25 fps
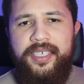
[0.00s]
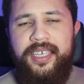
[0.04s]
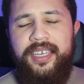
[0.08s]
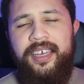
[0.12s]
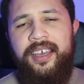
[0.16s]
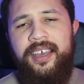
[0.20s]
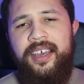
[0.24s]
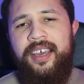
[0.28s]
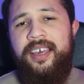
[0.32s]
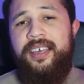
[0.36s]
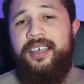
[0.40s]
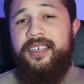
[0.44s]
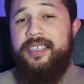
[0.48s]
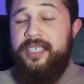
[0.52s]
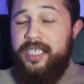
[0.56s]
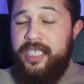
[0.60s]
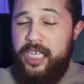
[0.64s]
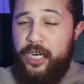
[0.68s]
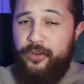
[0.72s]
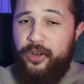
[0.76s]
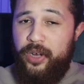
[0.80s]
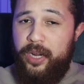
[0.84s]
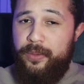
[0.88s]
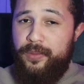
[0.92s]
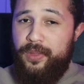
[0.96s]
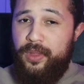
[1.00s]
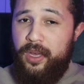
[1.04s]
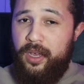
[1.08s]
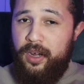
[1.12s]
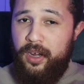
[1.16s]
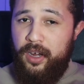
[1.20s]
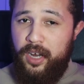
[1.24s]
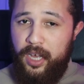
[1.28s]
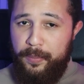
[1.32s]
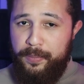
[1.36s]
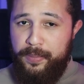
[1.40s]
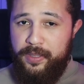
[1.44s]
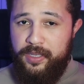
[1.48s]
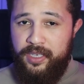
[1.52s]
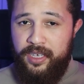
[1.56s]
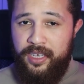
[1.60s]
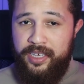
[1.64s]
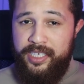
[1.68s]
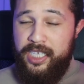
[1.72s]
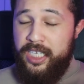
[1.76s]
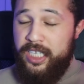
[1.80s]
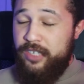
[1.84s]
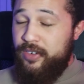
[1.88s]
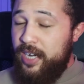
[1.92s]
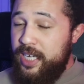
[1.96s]
and considering the club's
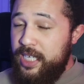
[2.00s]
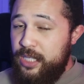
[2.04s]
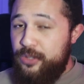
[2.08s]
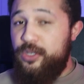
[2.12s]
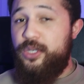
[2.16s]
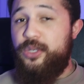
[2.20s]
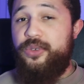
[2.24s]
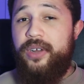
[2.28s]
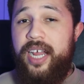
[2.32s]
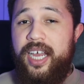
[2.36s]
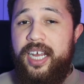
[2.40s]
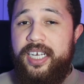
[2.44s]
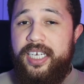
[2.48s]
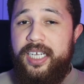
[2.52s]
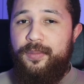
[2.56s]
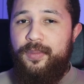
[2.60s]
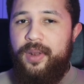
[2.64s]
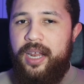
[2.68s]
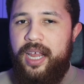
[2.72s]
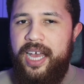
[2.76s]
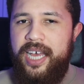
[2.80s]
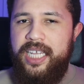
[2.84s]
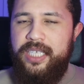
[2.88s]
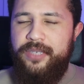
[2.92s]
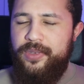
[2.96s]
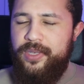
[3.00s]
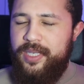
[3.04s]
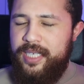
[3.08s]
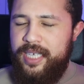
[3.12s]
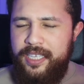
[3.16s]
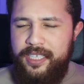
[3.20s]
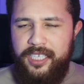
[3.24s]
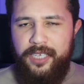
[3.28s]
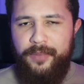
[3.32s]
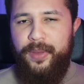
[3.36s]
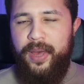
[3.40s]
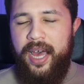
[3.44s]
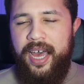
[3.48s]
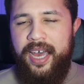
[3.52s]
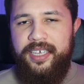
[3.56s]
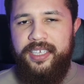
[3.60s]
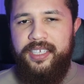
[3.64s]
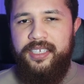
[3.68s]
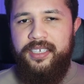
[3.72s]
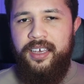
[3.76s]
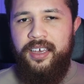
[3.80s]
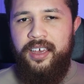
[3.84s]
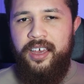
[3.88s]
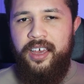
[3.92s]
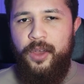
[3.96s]
transfer strategy plans for centre-backs,